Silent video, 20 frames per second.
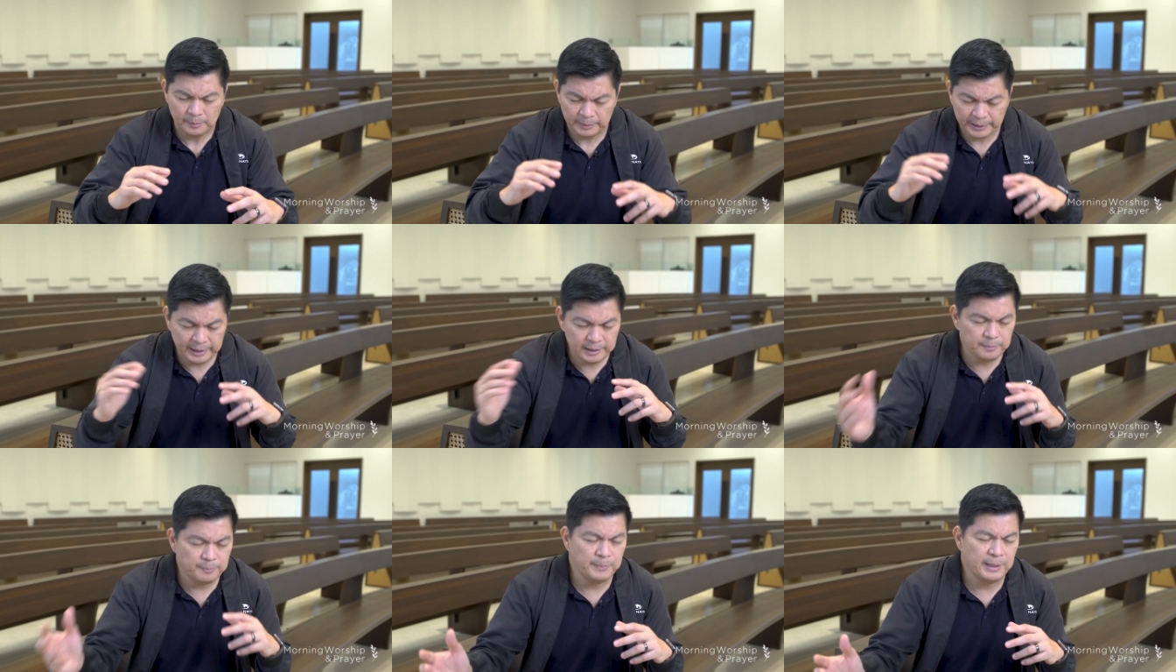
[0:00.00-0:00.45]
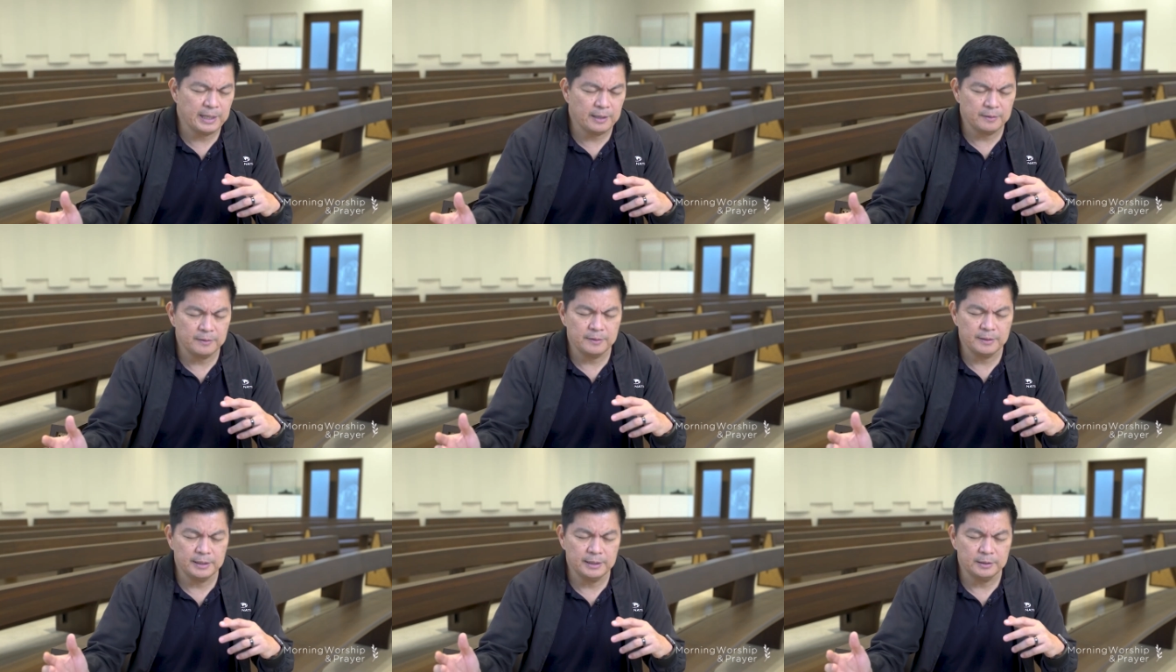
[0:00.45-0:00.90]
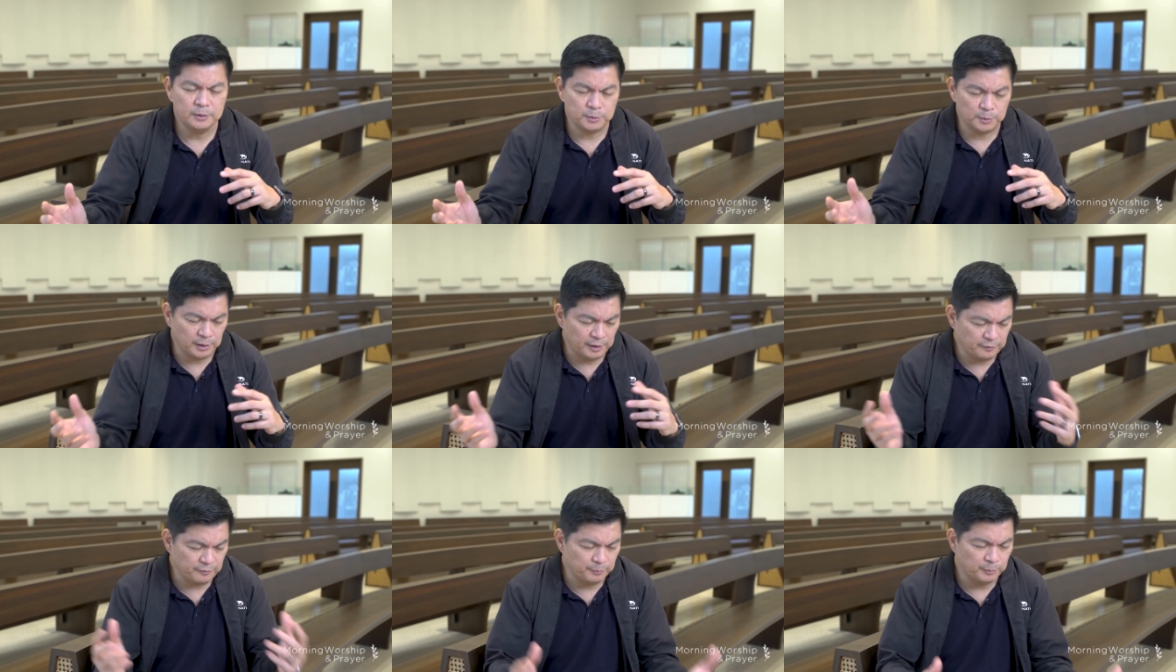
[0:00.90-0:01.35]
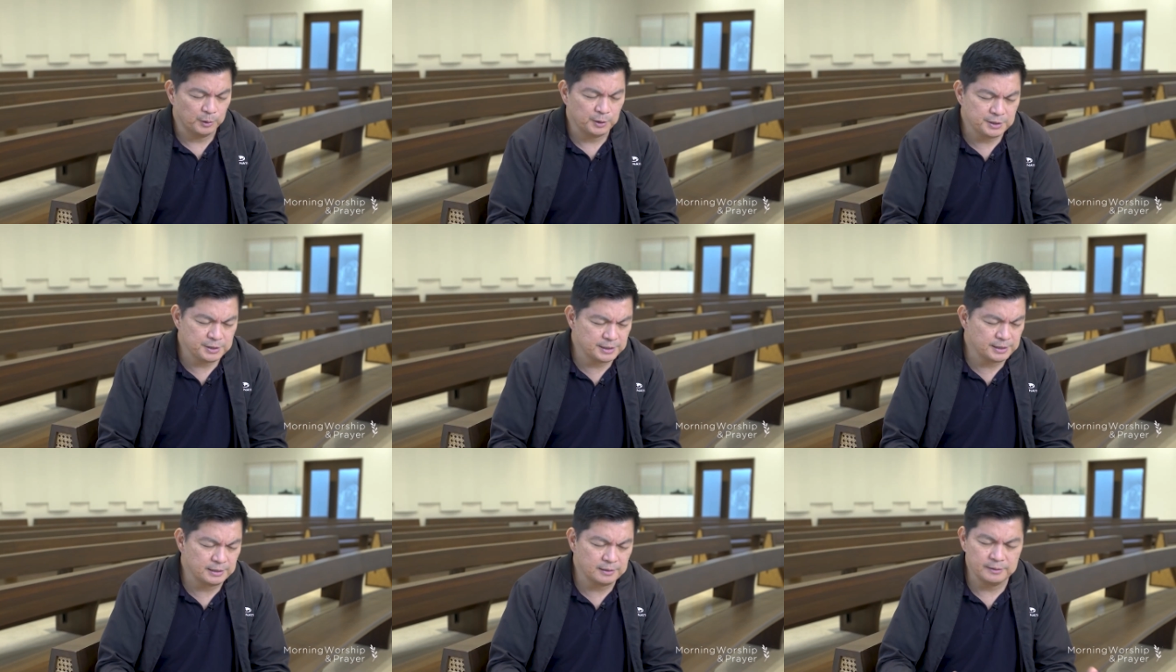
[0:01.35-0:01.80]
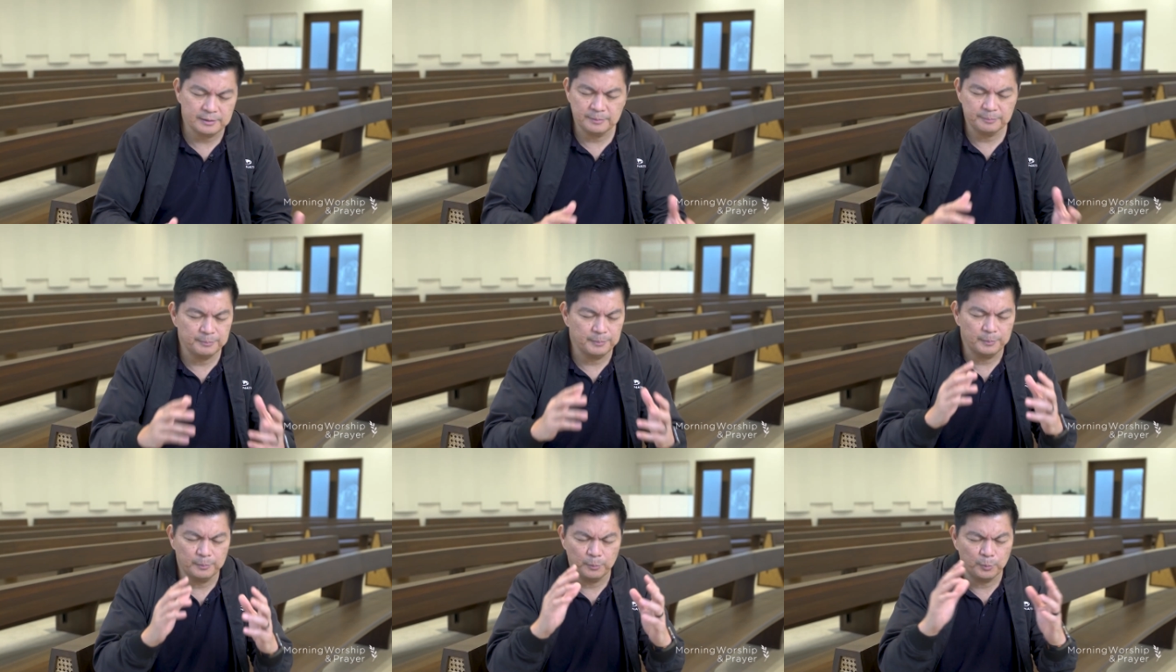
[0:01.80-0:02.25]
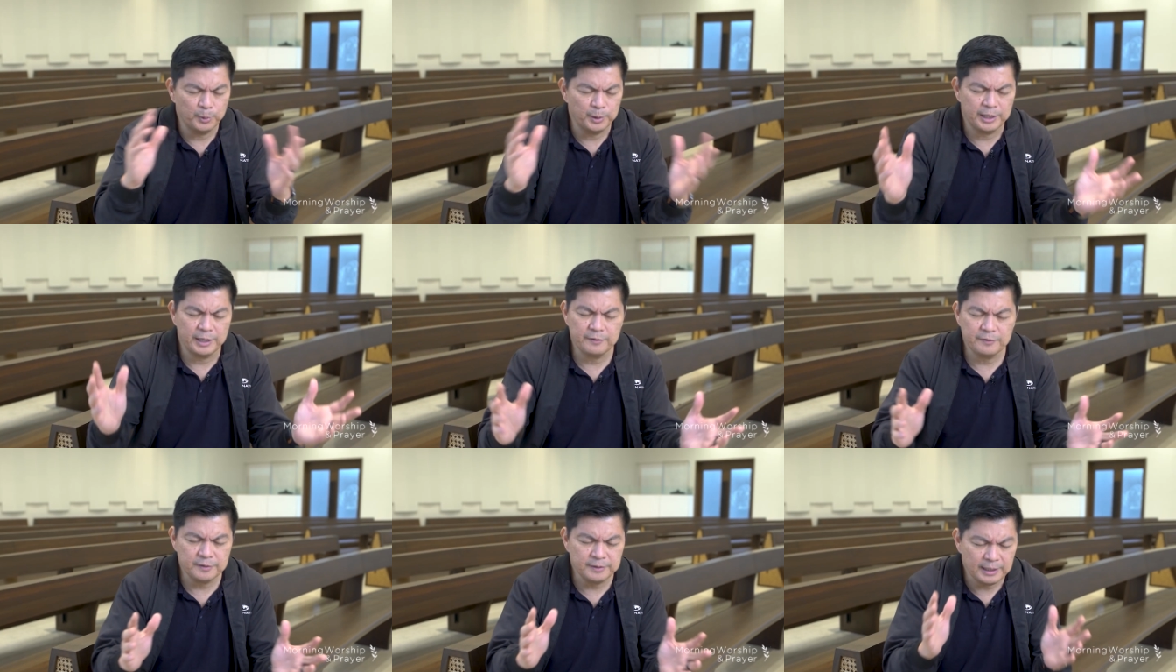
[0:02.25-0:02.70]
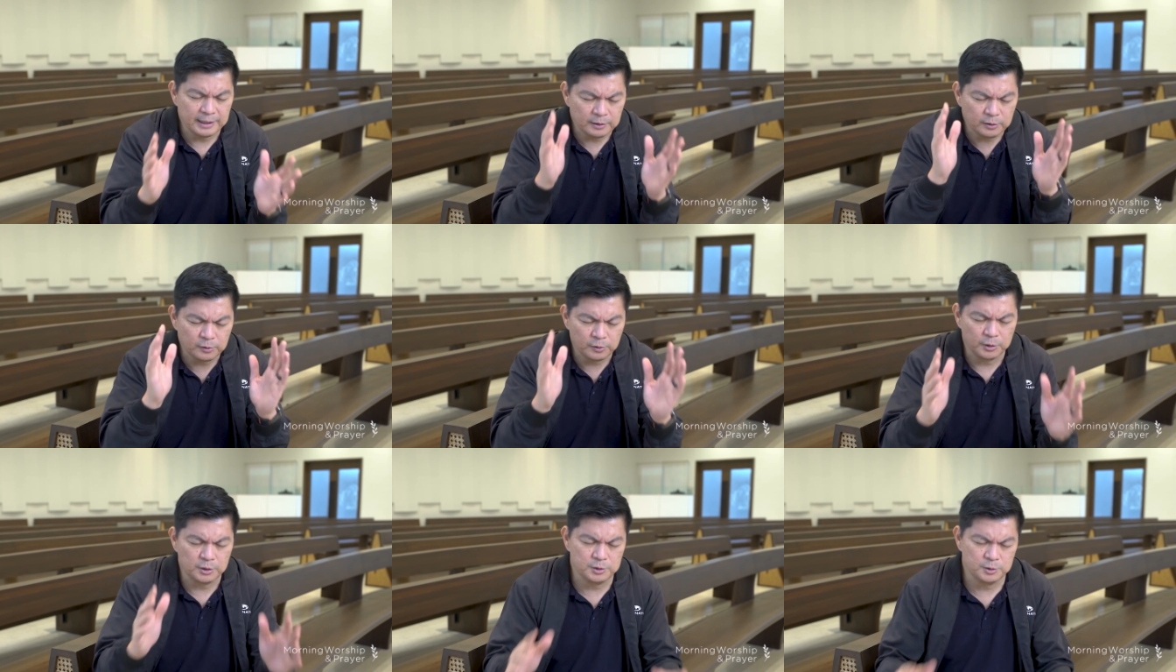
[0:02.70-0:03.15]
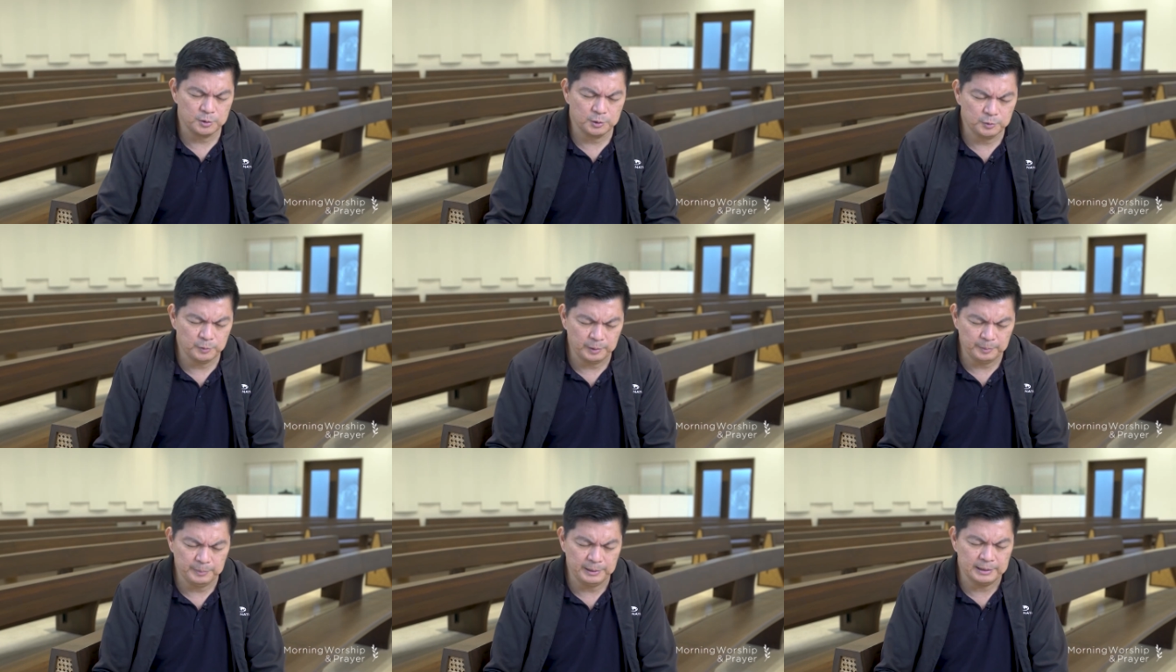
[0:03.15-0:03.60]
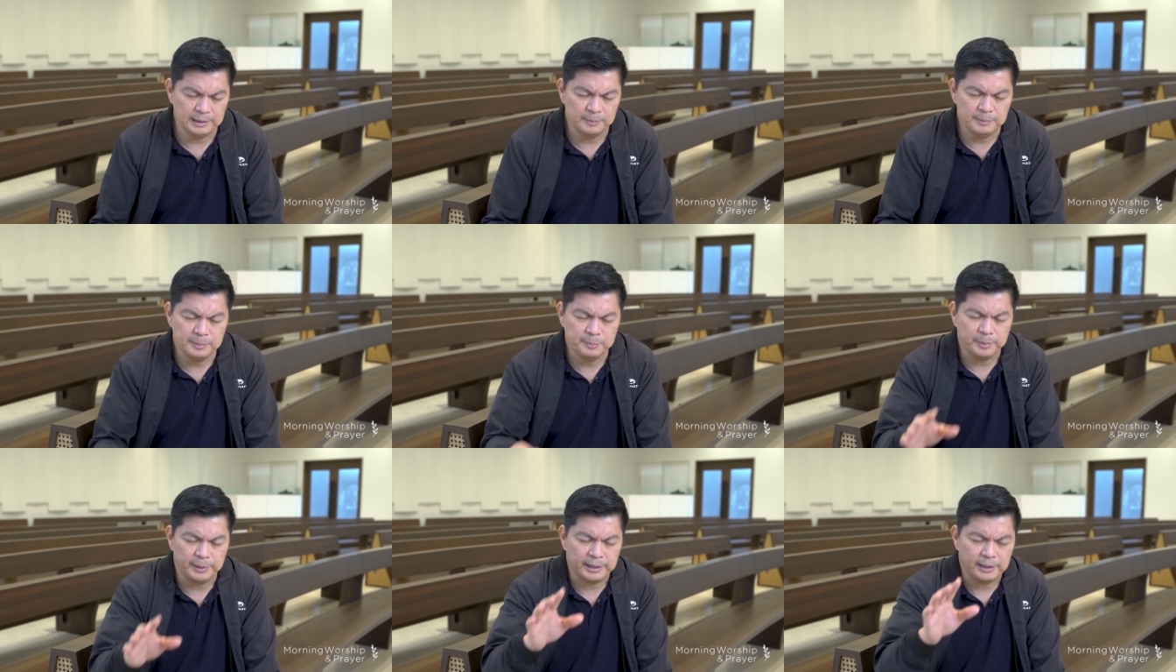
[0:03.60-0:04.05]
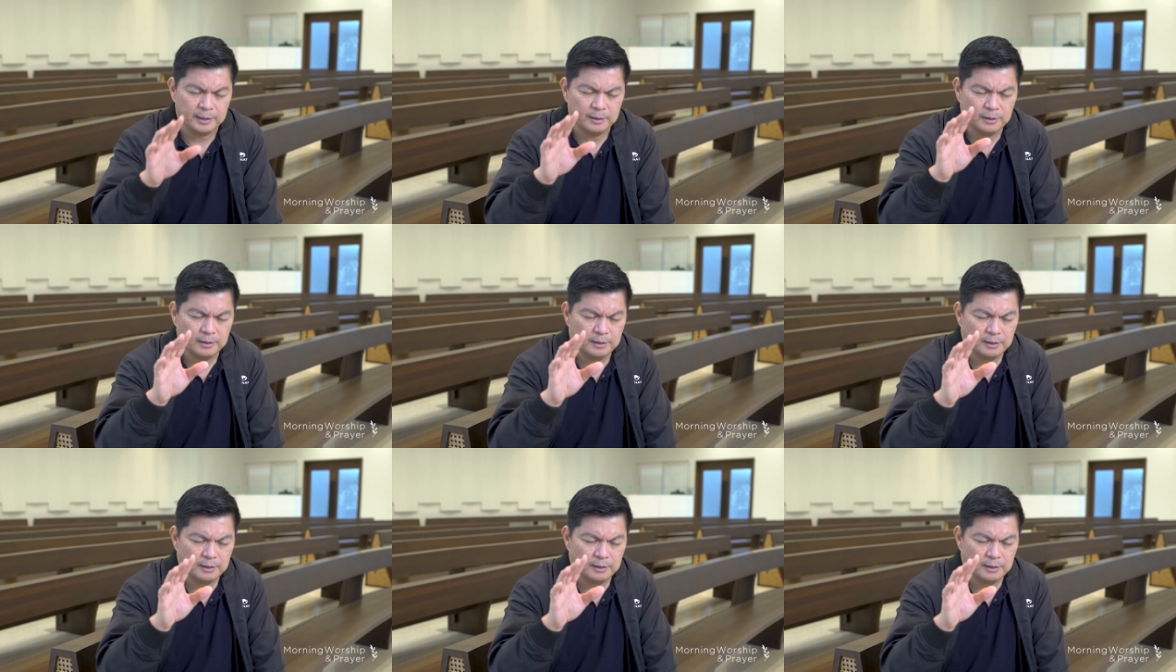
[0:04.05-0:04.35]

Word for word: get married, to have more children, whatever that crossroad with me, let me pray.